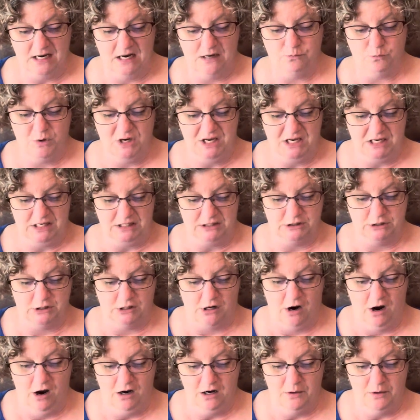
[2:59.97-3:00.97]
and we can
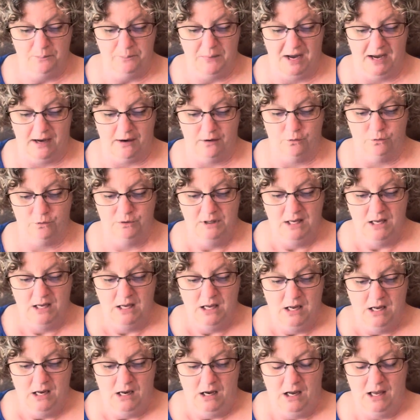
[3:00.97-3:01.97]
talk about
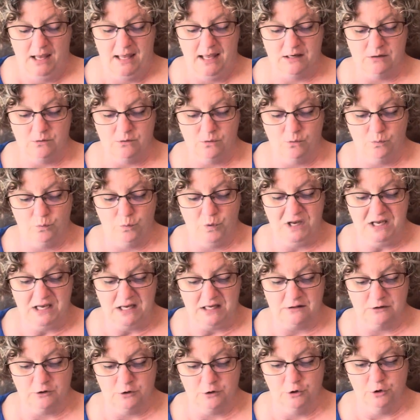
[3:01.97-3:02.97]
and we
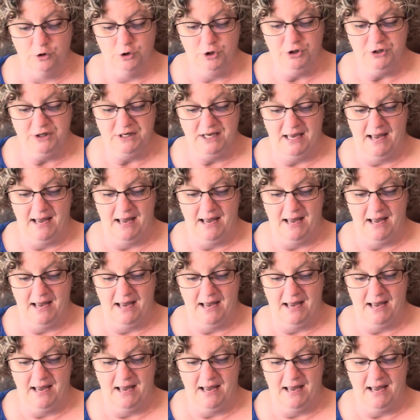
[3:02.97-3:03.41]
can look